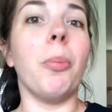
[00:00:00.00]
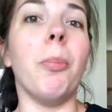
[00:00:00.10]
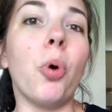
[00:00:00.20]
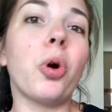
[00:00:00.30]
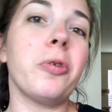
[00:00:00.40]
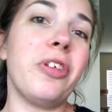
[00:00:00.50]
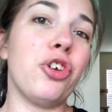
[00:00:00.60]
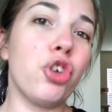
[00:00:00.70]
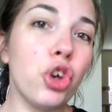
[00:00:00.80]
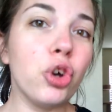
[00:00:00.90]
more
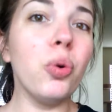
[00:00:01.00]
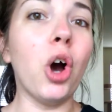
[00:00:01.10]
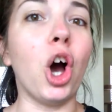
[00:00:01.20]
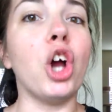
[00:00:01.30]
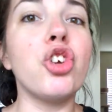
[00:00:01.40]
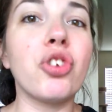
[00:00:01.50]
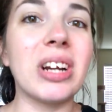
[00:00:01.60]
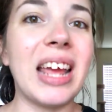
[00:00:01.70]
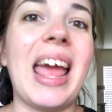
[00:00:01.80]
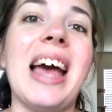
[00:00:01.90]
than
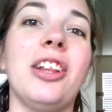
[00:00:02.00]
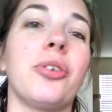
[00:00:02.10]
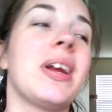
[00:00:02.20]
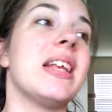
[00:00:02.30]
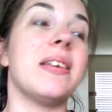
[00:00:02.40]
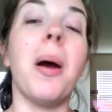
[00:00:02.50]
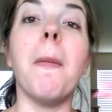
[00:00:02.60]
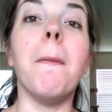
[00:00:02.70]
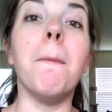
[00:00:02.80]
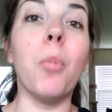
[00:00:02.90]
200 calories
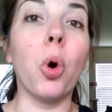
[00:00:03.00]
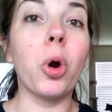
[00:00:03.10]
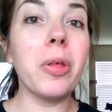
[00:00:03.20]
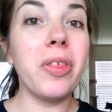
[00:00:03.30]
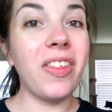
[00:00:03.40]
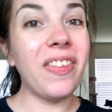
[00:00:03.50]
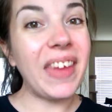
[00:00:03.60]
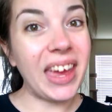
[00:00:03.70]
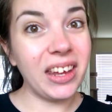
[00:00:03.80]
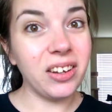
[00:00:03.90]
more than
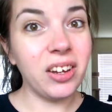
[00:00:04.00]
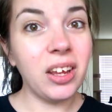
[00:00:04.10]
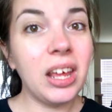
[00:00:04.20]
that,